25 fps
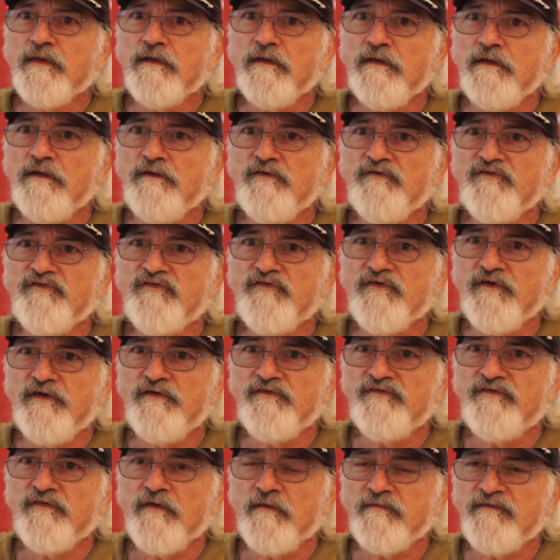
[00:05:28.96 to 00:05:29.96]

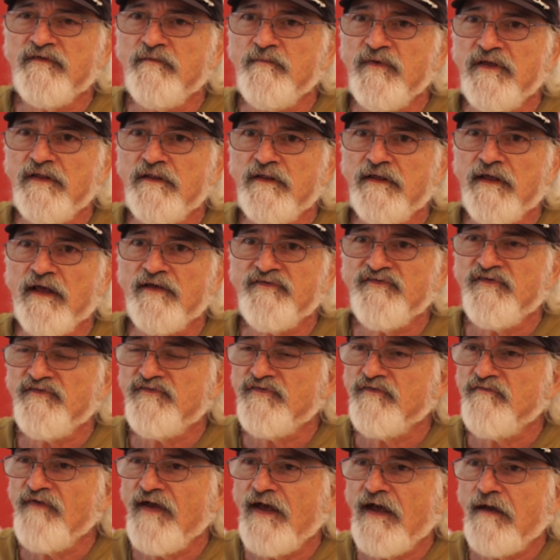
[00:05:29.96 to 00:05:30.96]
is to me the
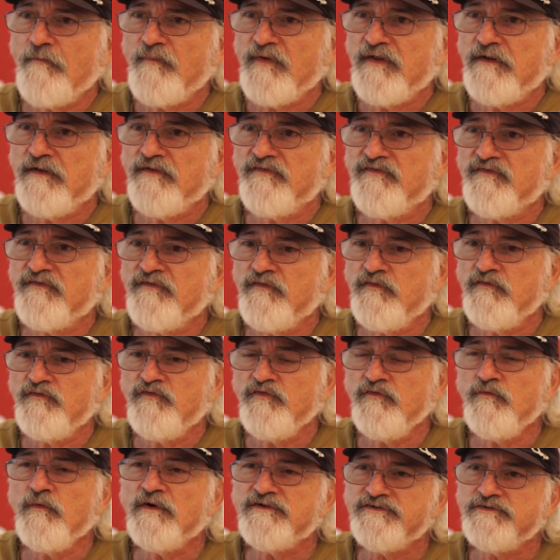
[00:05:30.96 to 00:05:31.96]
essence of happiness. To
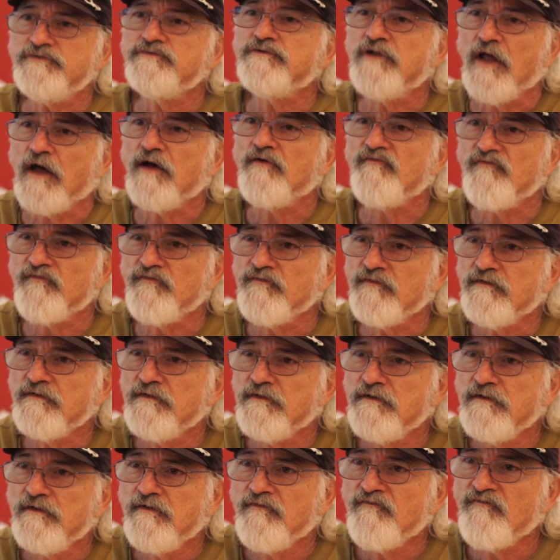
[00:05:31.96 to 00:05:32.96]
do what you love.
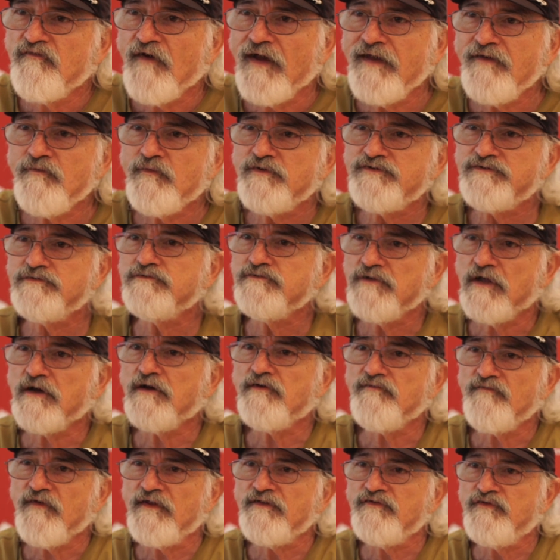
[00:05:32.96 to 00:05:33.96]
Find what you
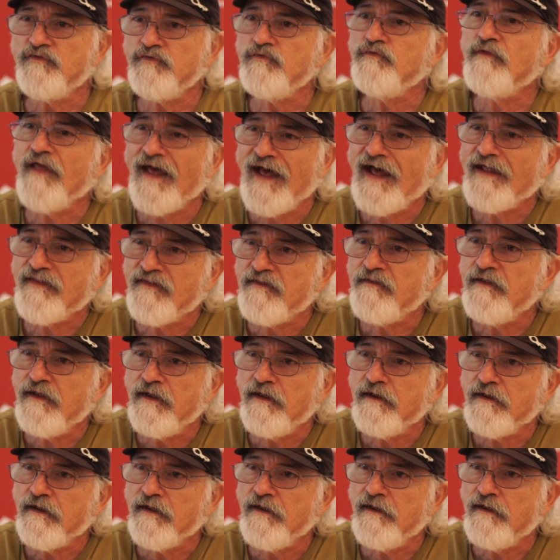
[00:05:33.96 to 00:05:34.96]
love and do that
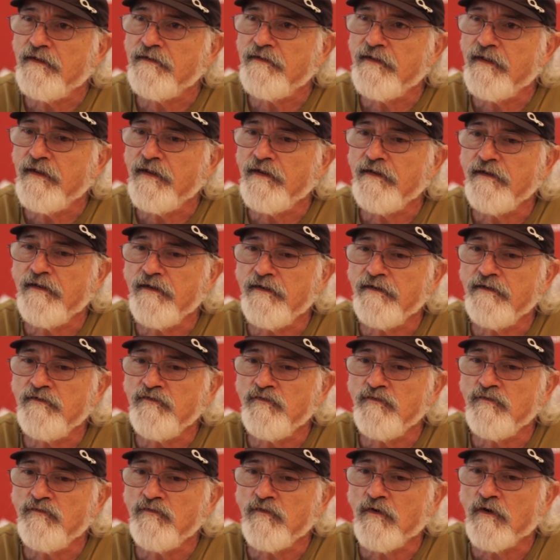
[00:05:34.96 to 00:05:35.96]
thing. And then
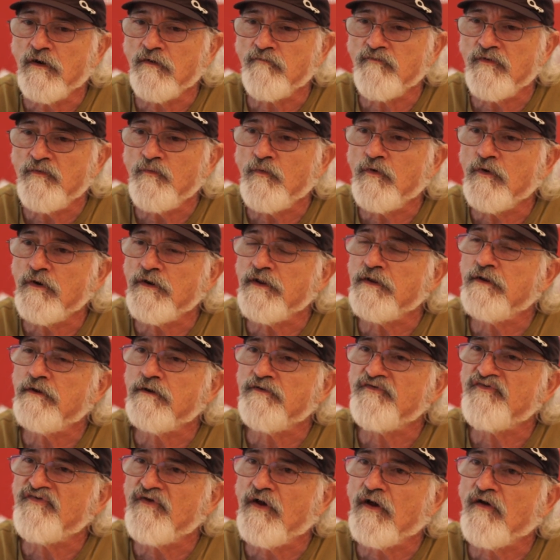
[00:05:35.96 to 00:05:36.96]
you are rewarding
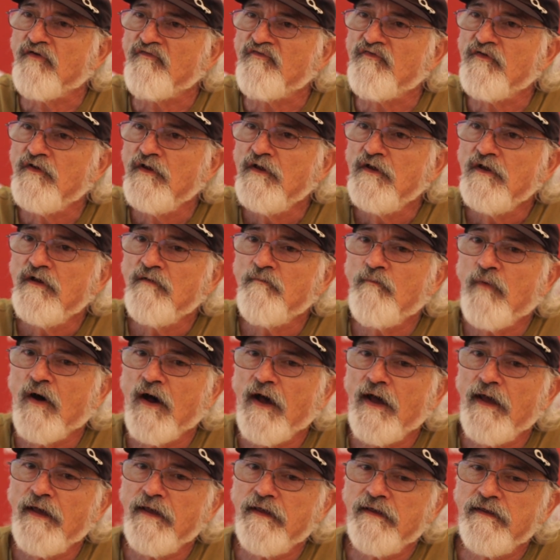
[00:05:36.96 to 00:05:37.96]
yourself
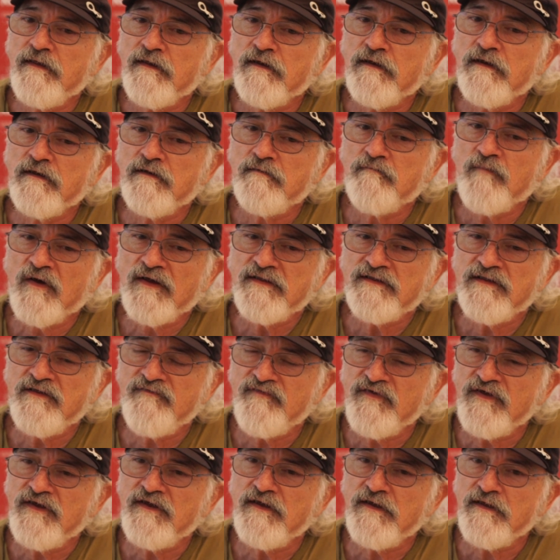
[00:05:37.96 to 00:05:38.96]
by
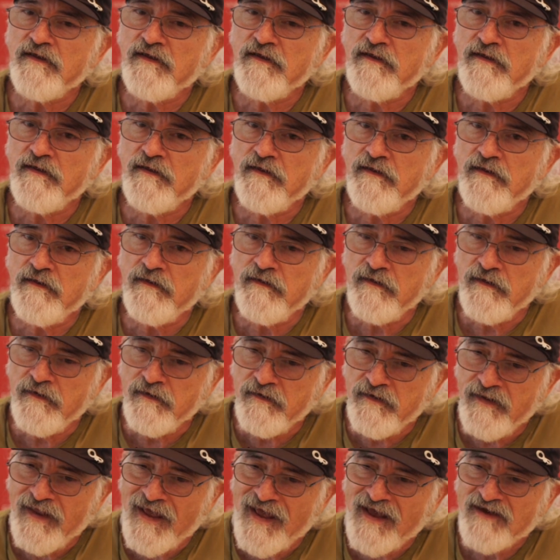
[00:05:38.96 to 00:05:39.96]
living
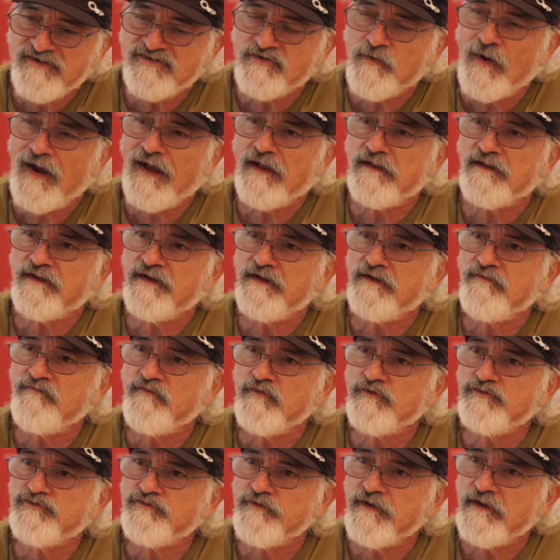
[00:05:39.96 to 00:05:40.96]
in the actuality of
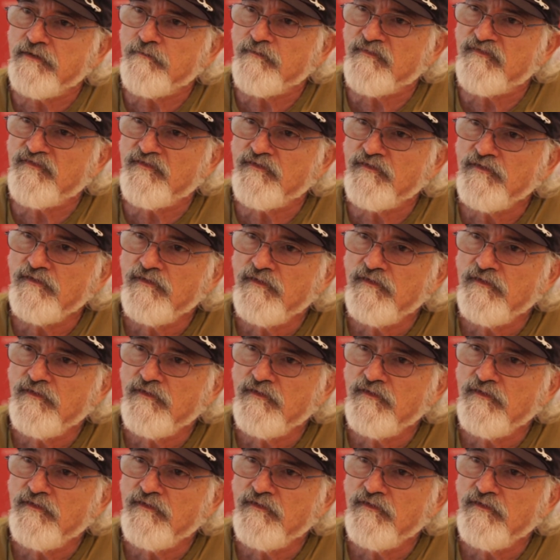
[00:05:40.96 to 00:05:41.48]
your dreams.